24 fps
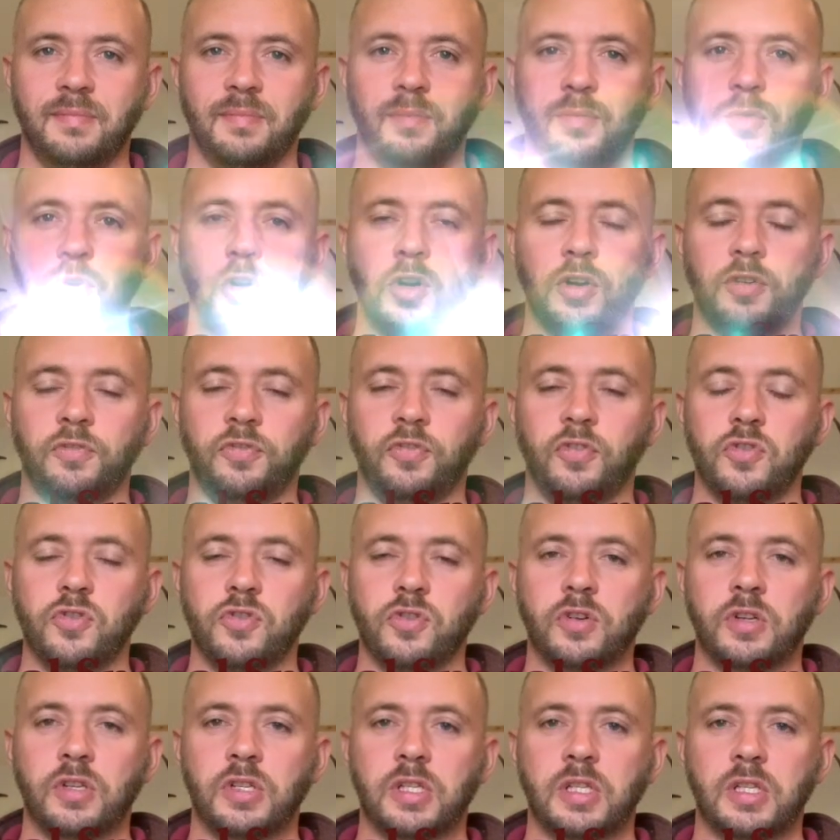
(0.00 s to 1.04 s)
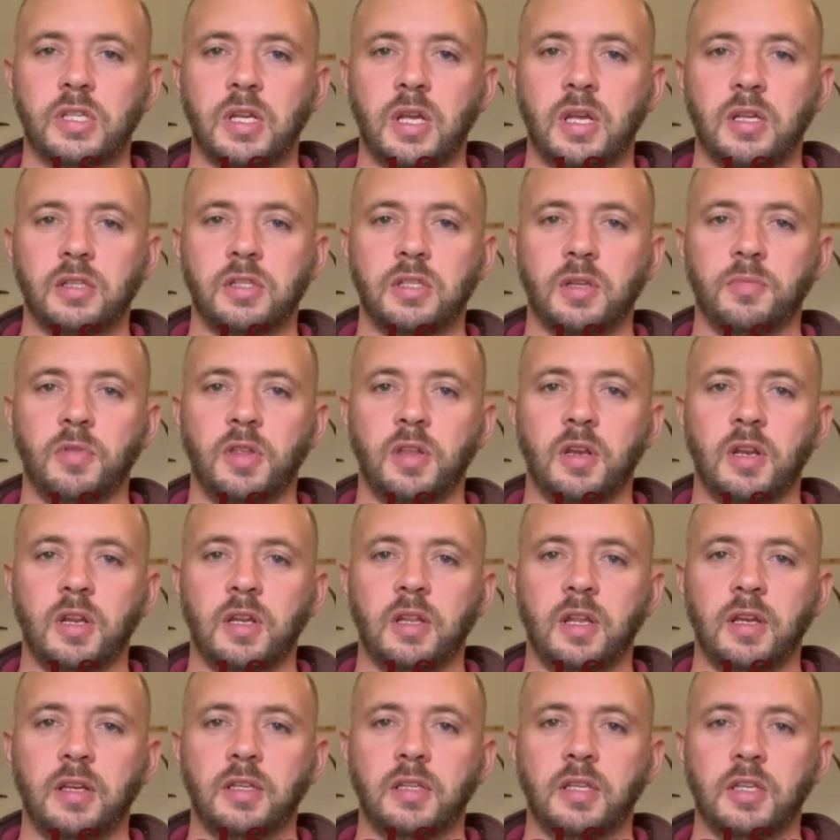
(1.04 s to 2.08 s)
Morning folks, something I'd
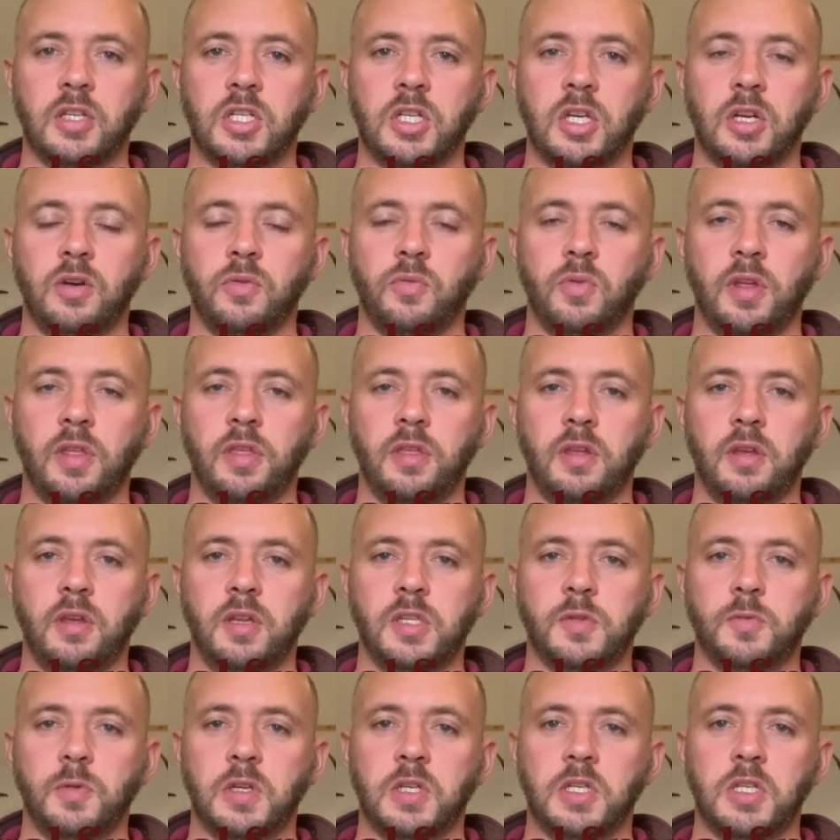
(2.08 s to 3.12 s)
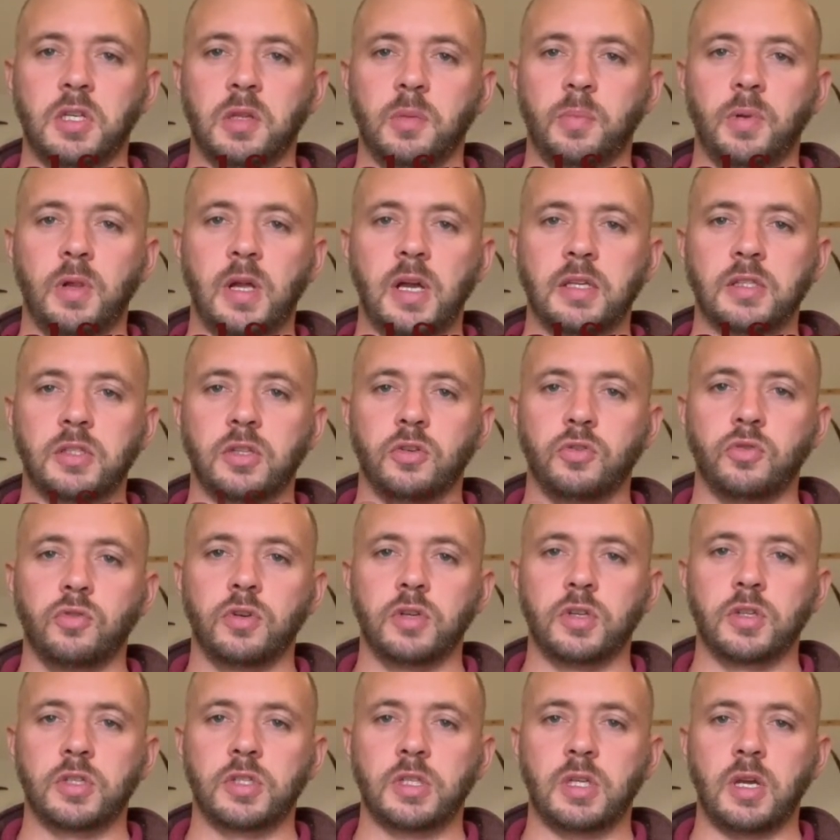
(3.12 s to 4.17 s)
like to share with you, especially the Blaser
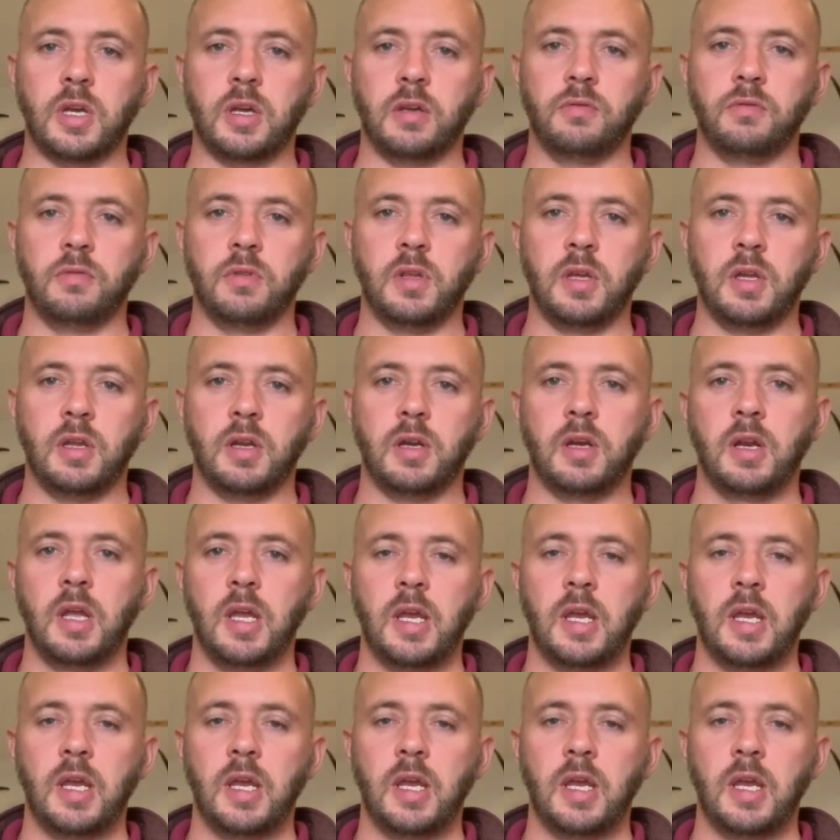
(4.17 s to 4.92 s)
owners out there,